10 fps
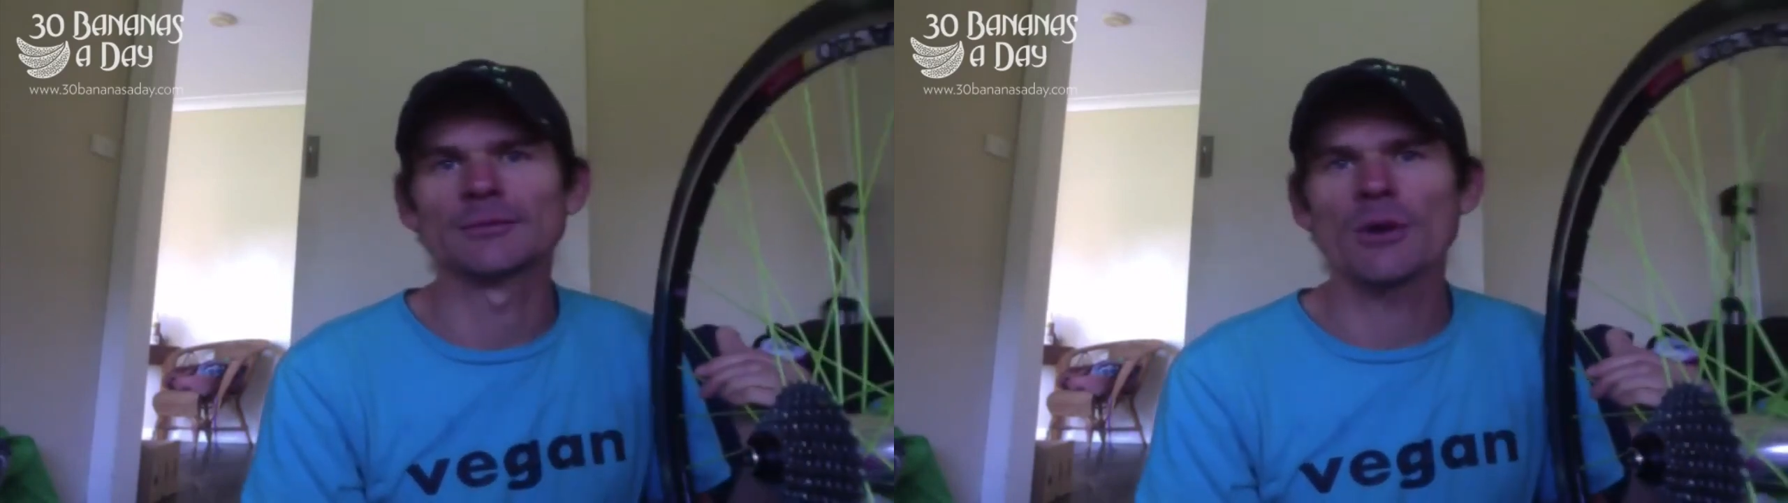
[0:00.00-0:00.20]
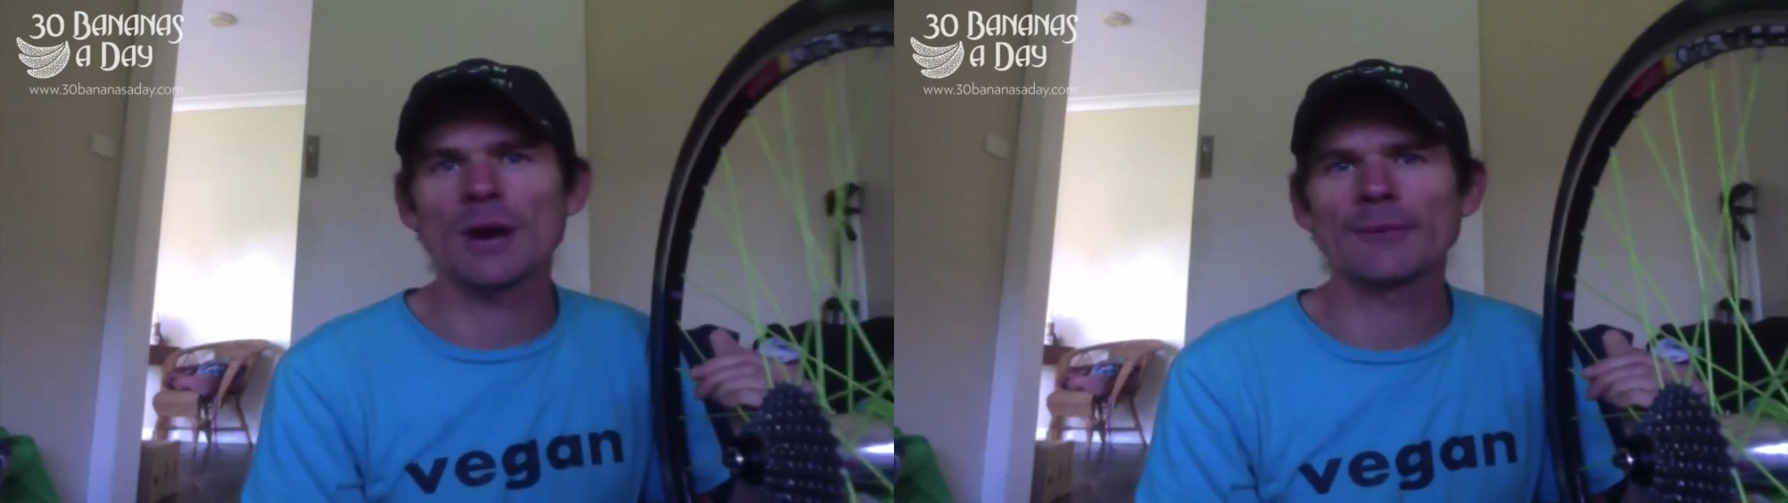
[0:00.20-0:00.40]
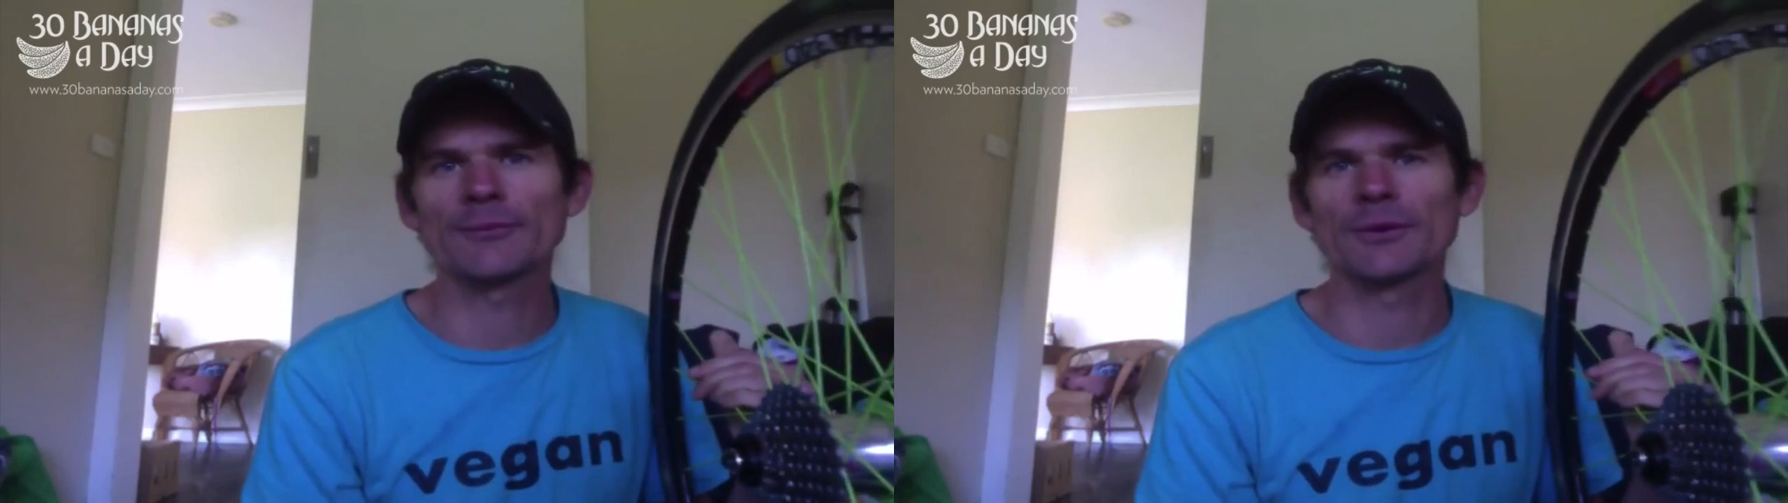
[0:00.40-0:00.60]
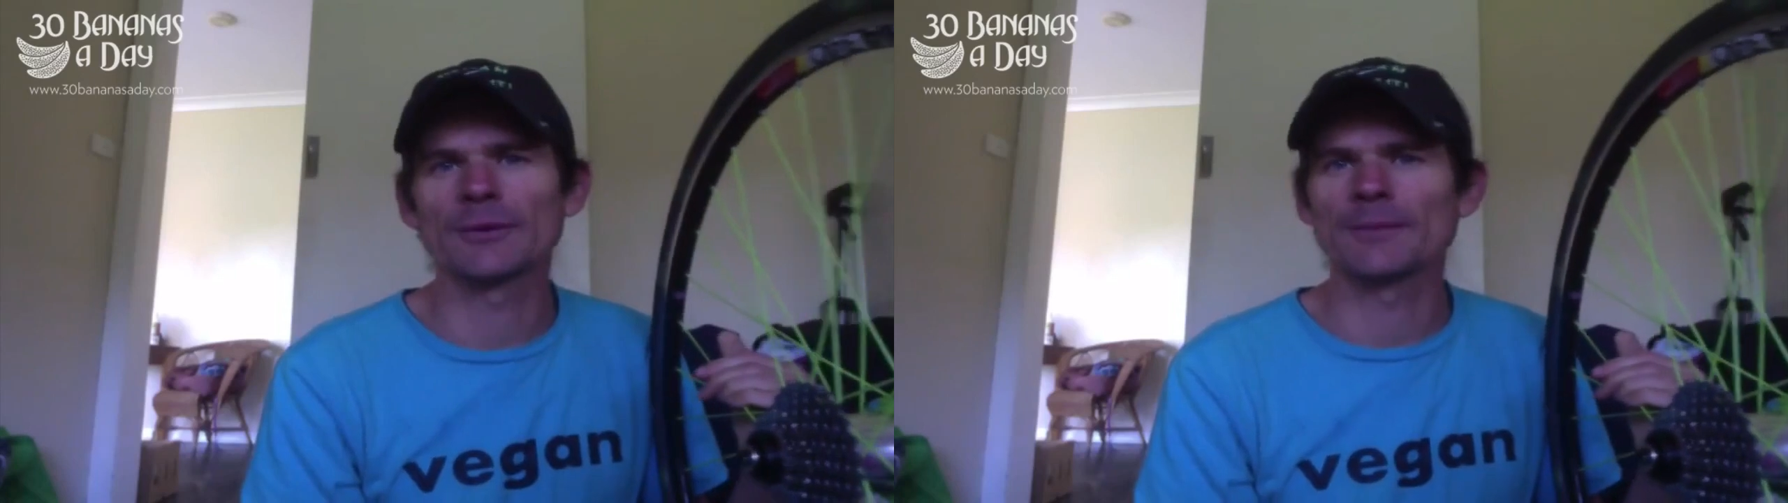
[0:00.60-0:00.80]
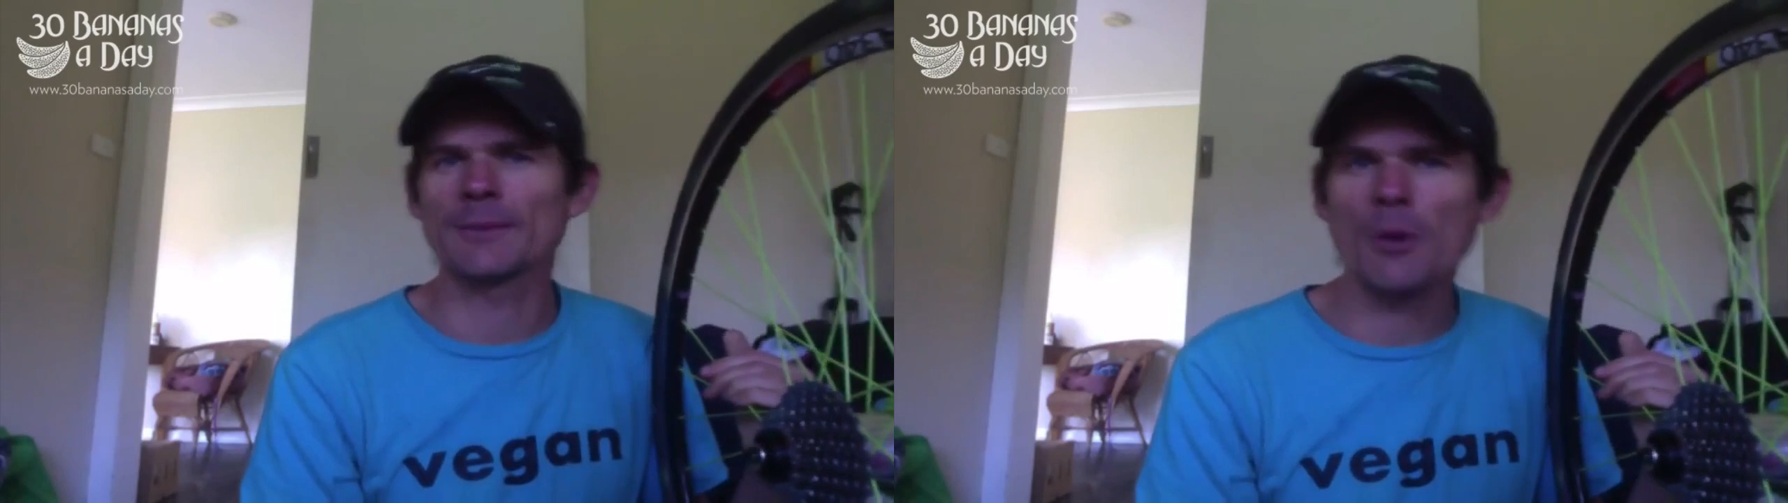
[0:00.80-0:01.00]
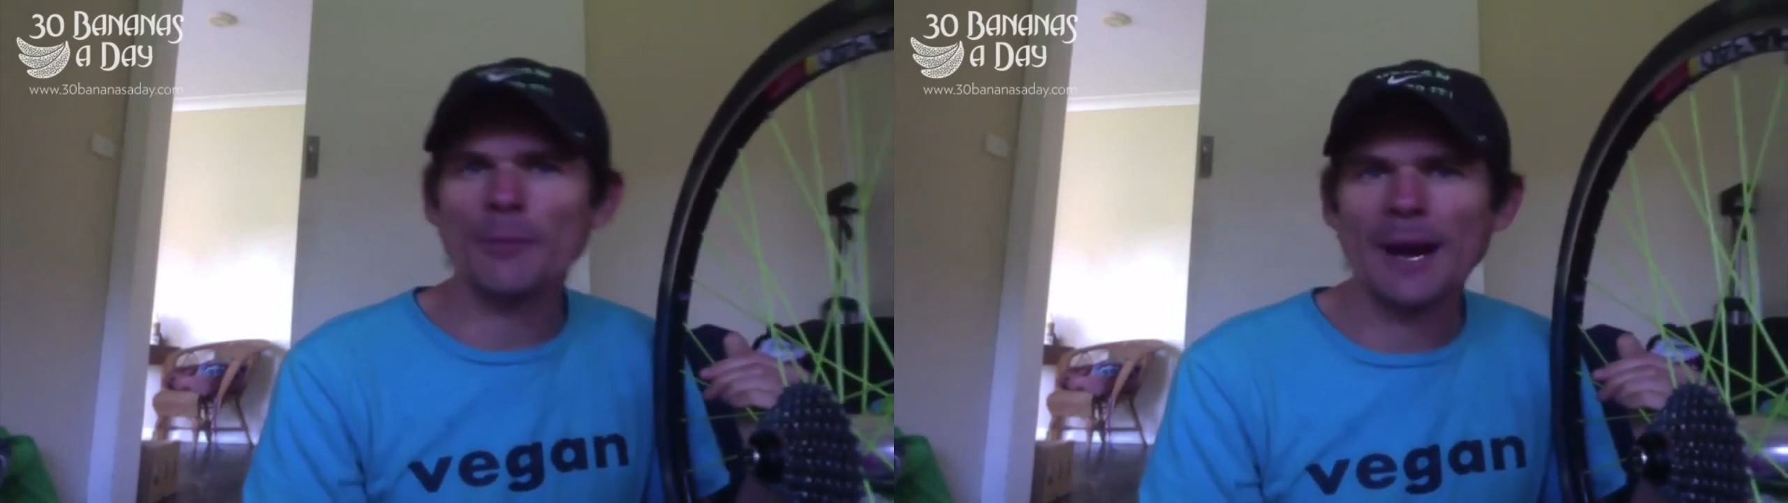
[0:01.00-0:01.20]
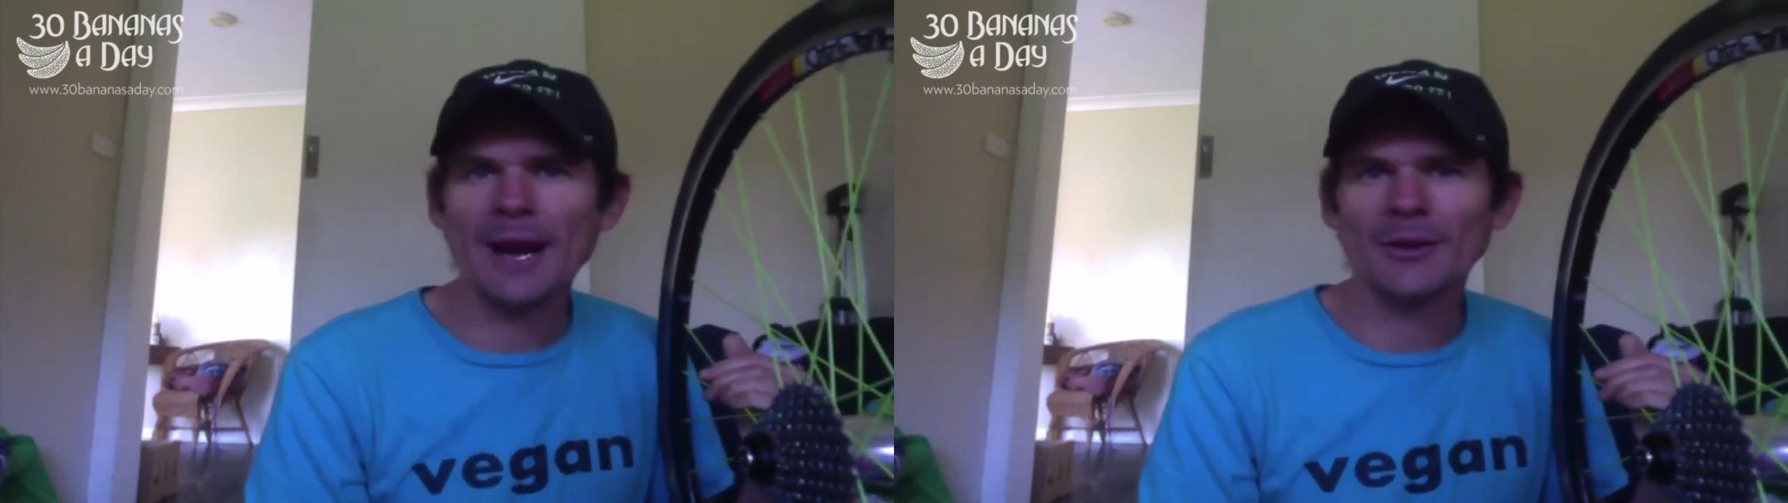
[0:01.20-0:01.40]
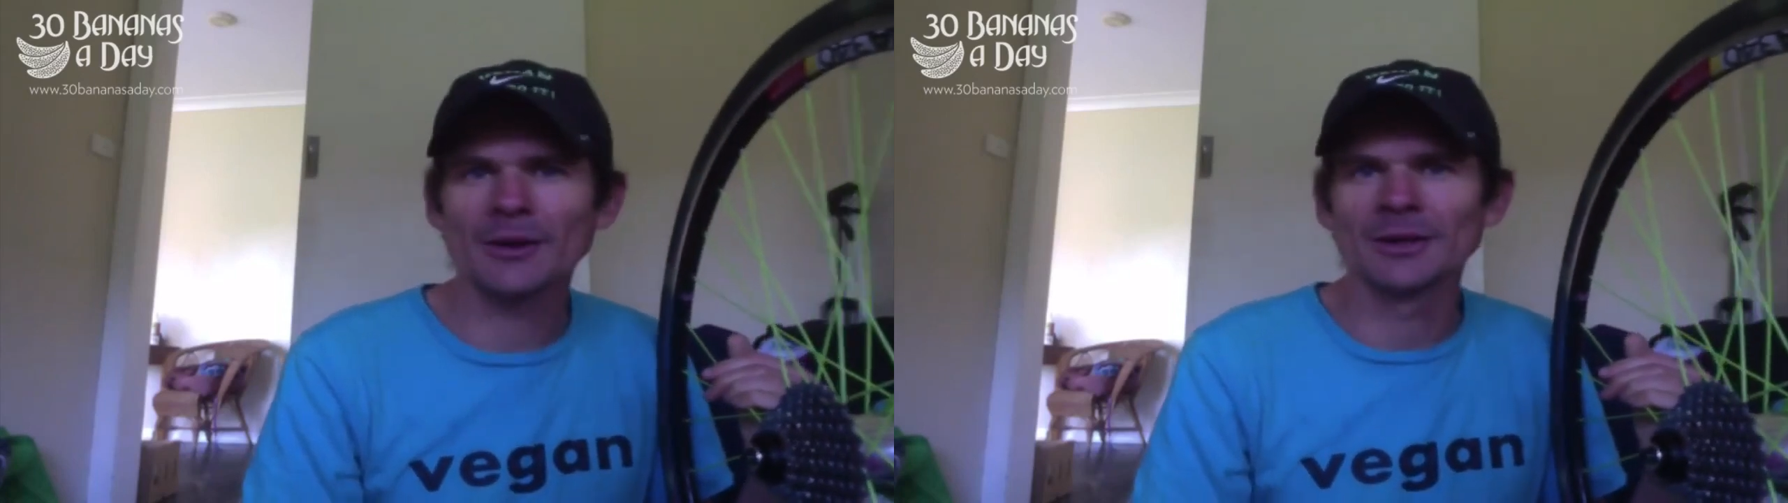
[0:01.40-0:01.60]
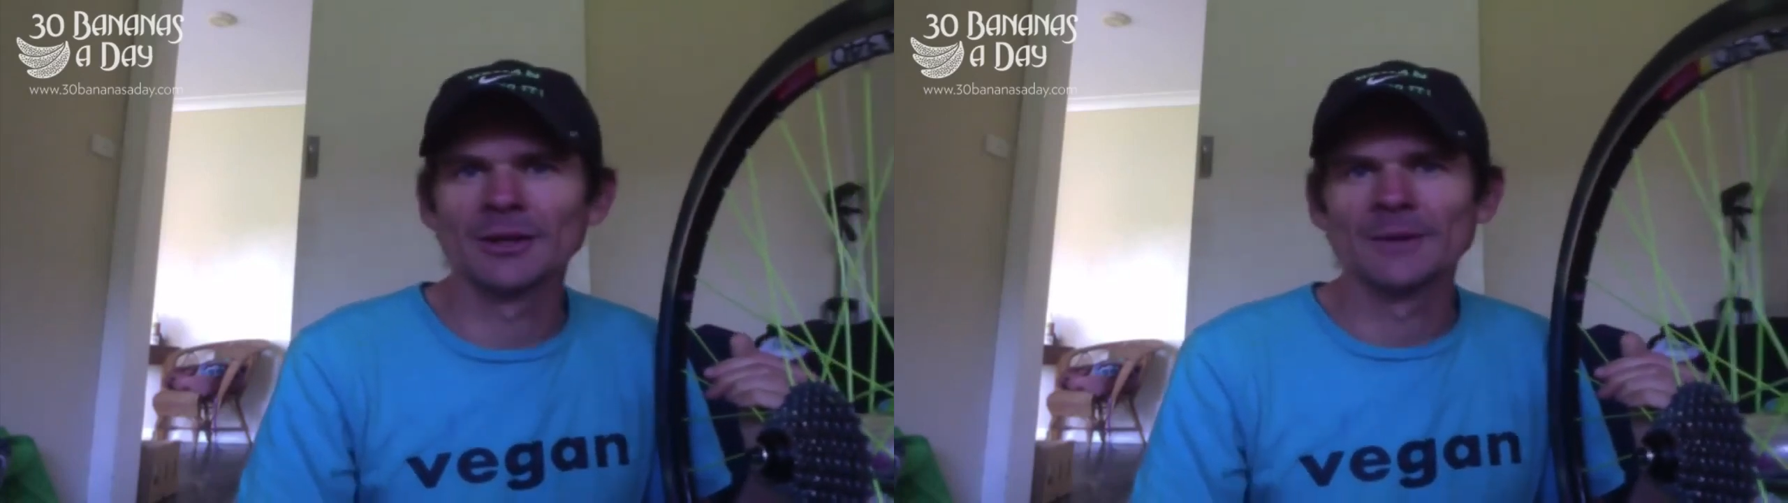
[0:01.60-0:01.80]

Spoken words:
More comfort, a bit more power.